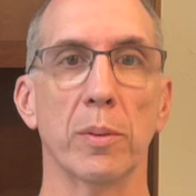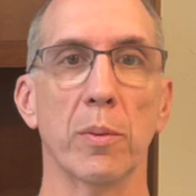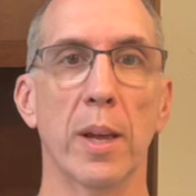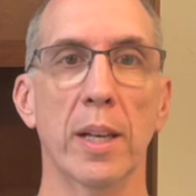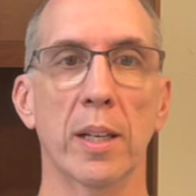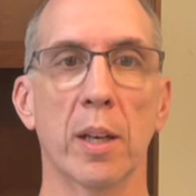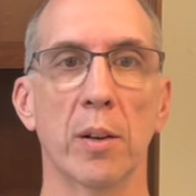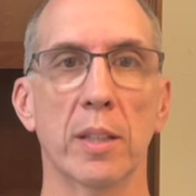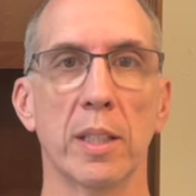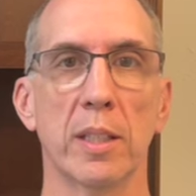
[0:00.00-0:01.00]
ready to go
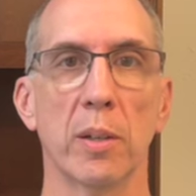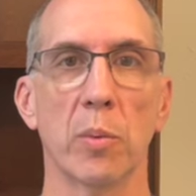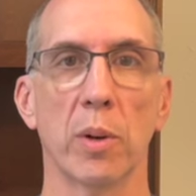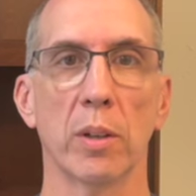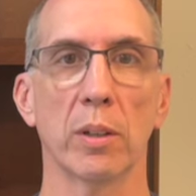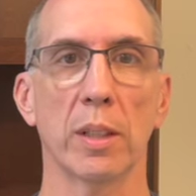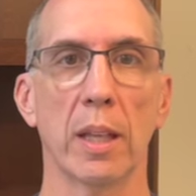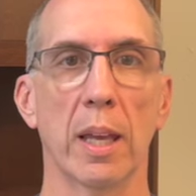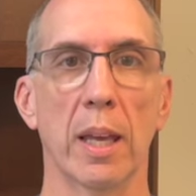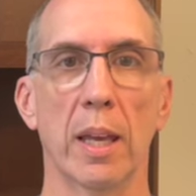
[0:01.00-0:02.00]
to Disney World
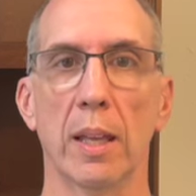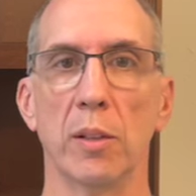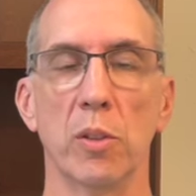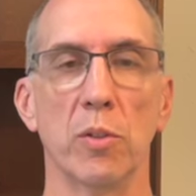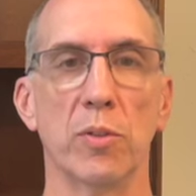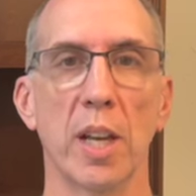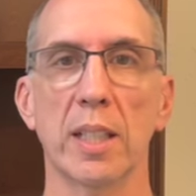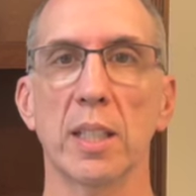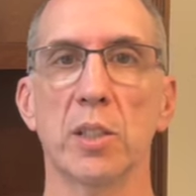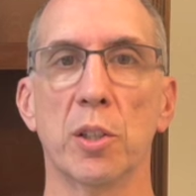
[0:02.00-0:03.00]
and you've
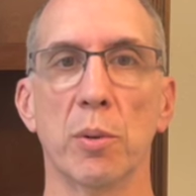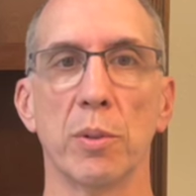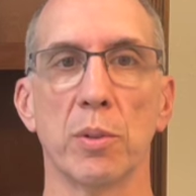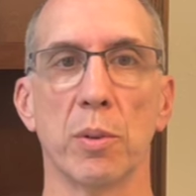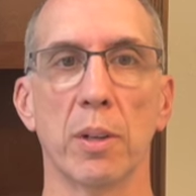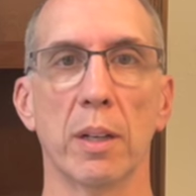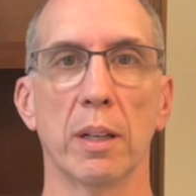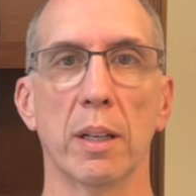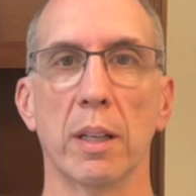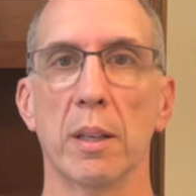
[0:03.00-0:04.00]
checked into your
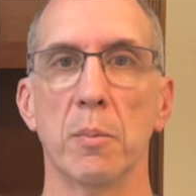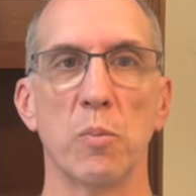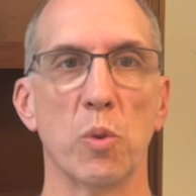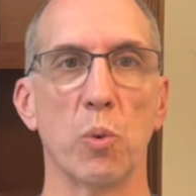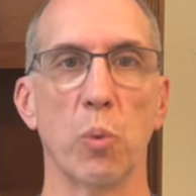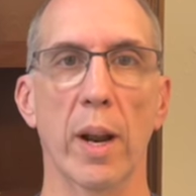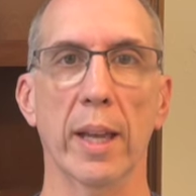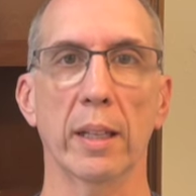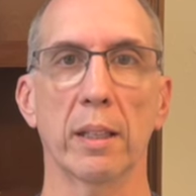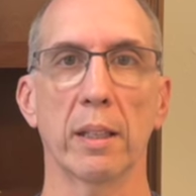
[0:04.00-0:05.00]
resort?
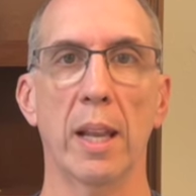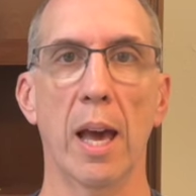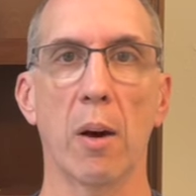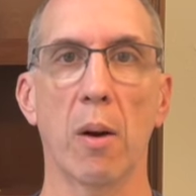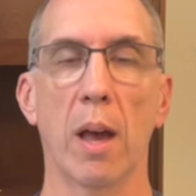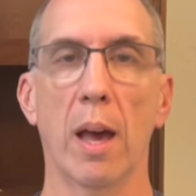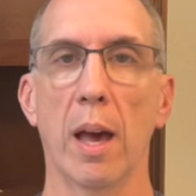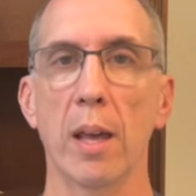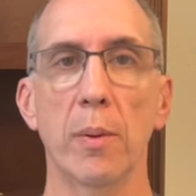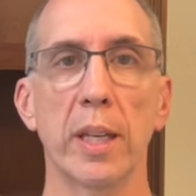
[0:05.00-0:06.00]
Great. Now,
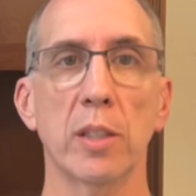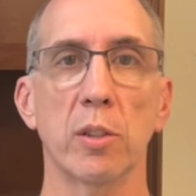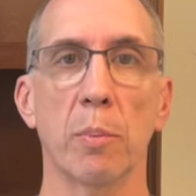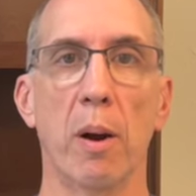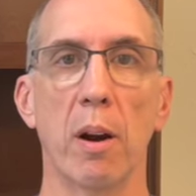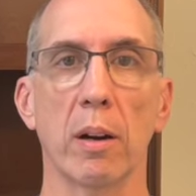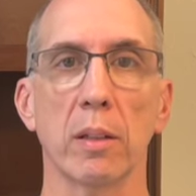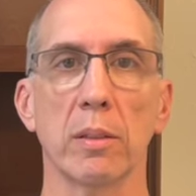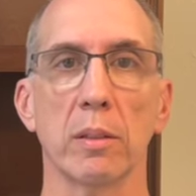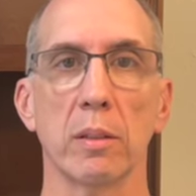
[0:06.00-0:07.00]
how do I get to the
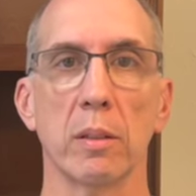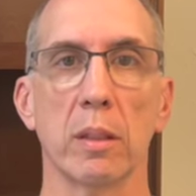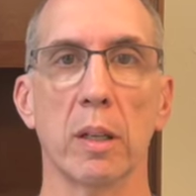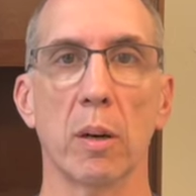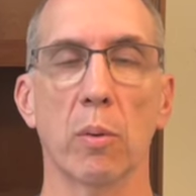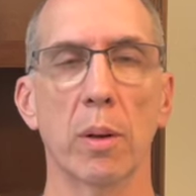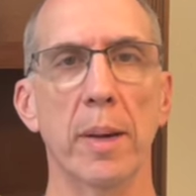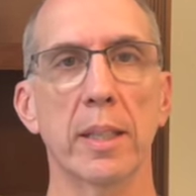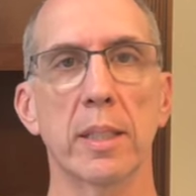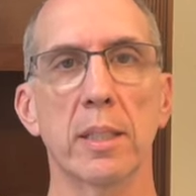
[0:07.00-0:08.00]
parks? What
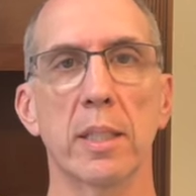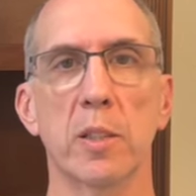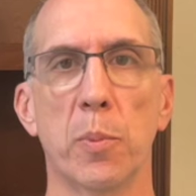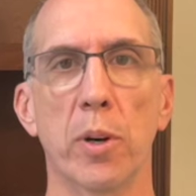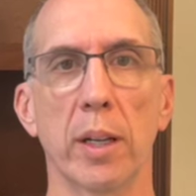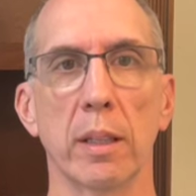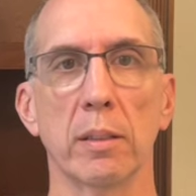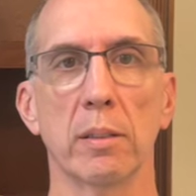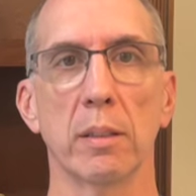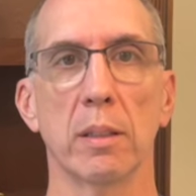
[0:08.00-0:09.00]
about Disney
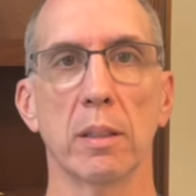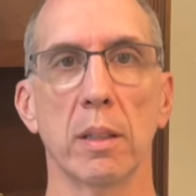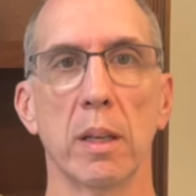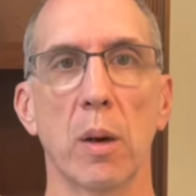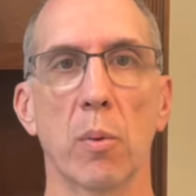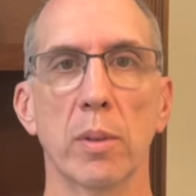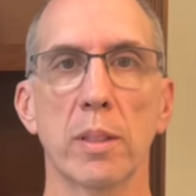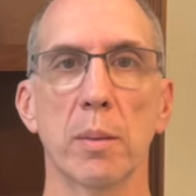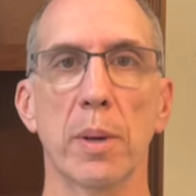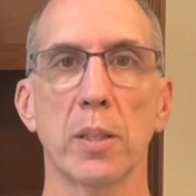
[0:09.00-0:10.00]
Springs? What's
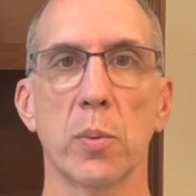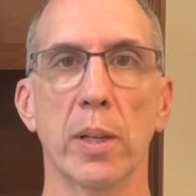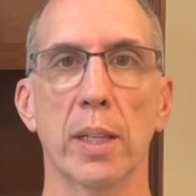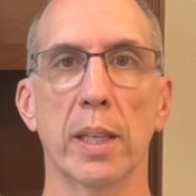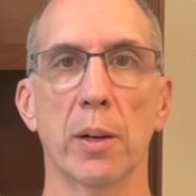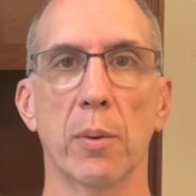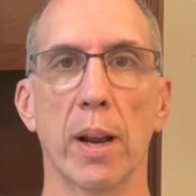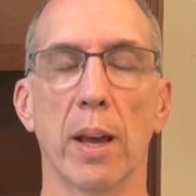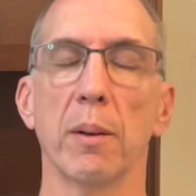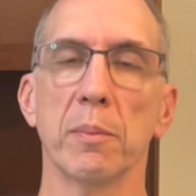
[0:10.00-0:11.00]
the best way to get
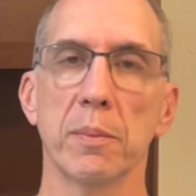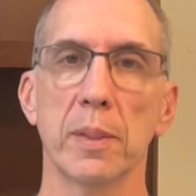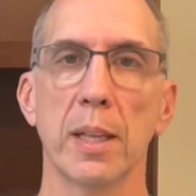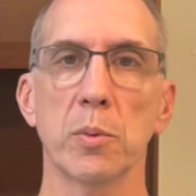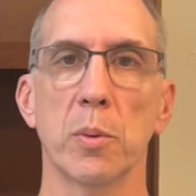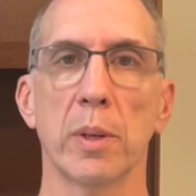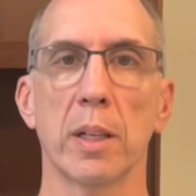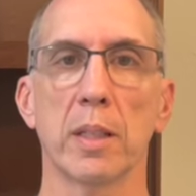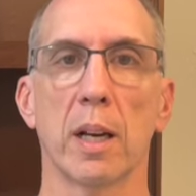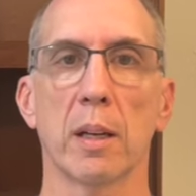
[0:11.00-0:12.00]
around? That's what we're going
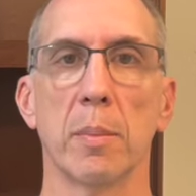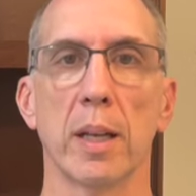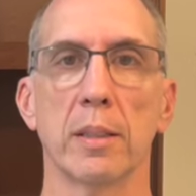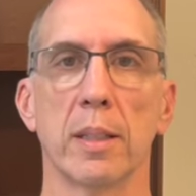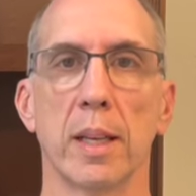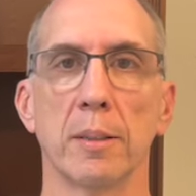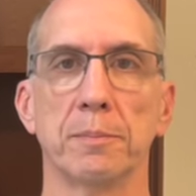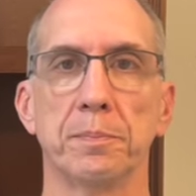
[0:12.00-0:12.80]
to talk about today.